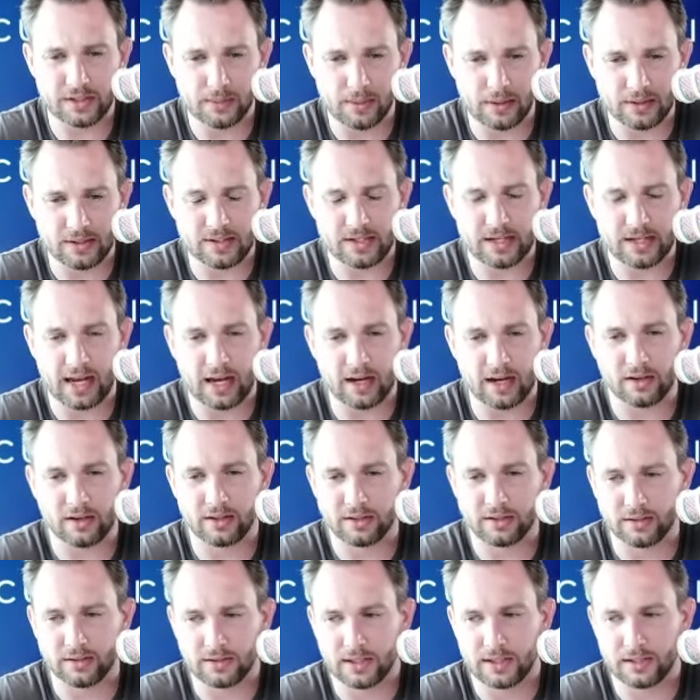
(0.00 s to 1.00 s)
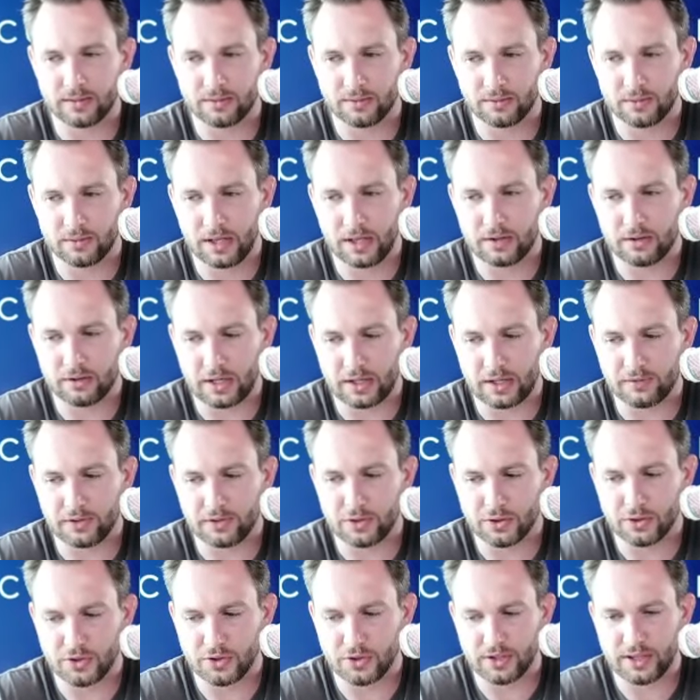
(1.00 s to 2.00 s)
about scale, and kind of
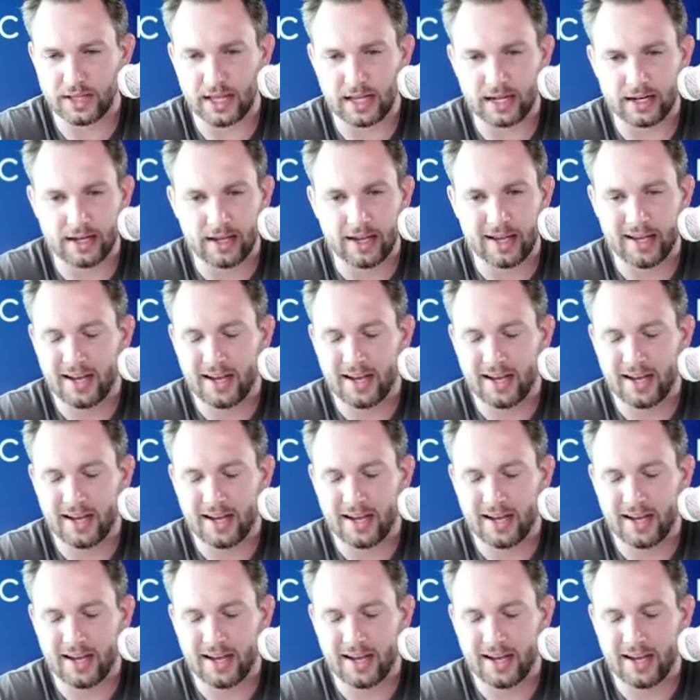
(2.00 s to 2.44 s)
understood that